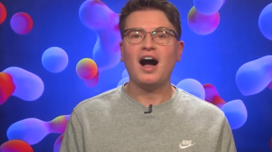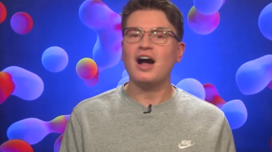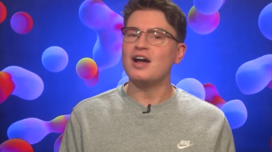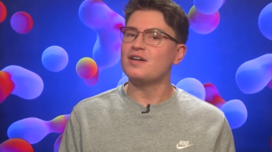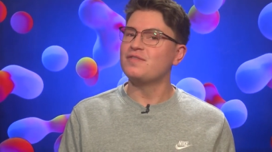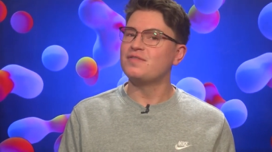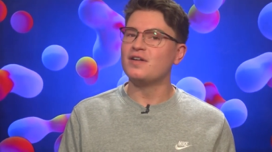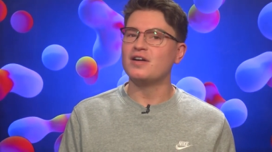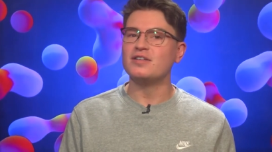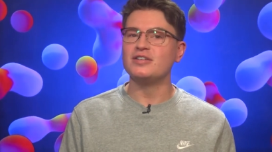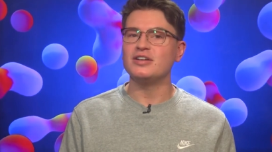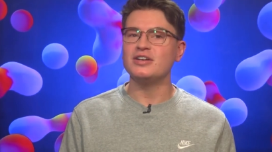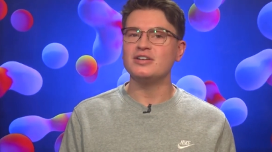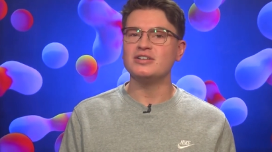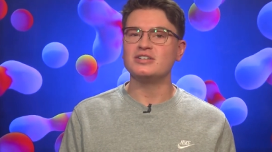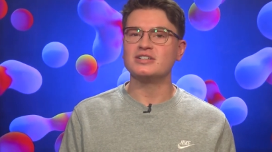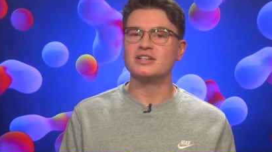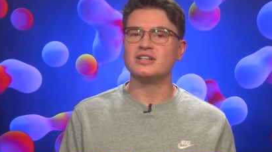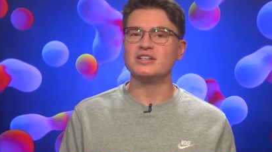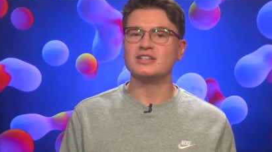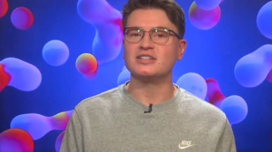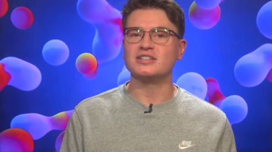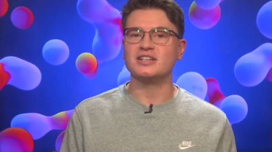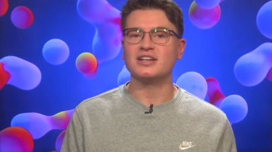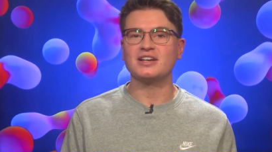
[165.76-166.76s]
iPhone
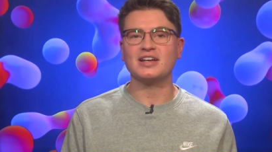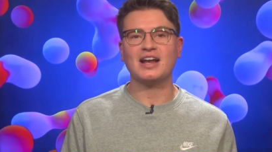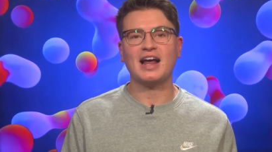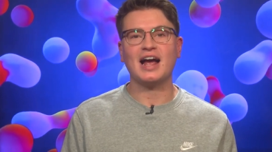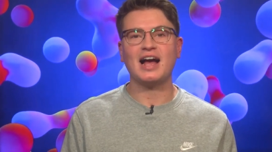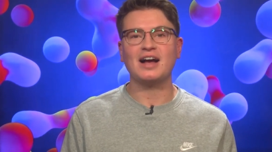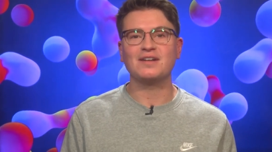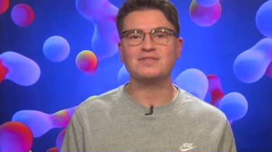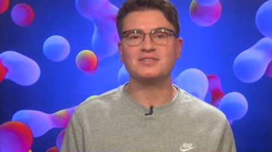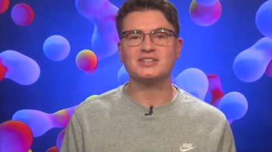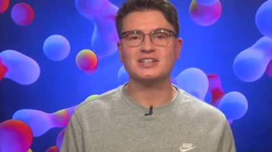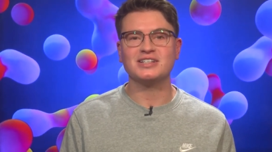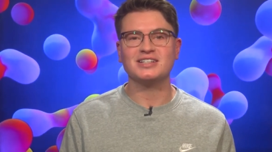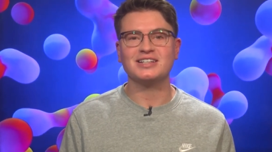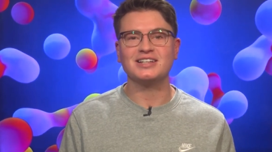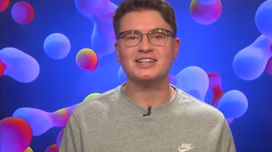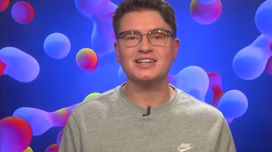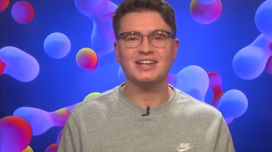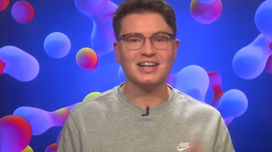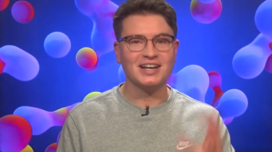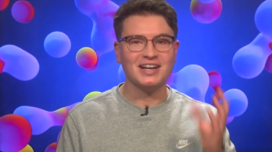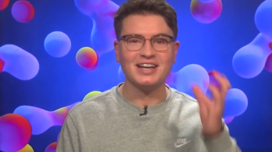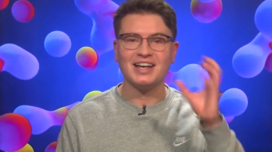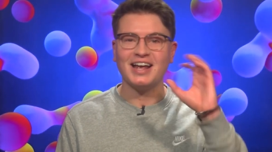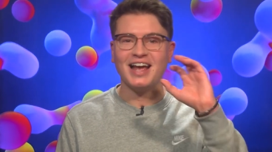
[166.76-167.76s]
users, you're gonna have to,
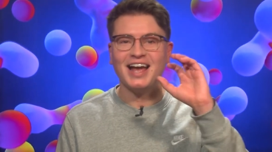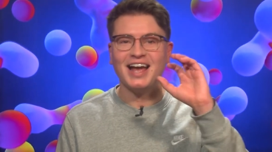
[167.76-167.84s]
you,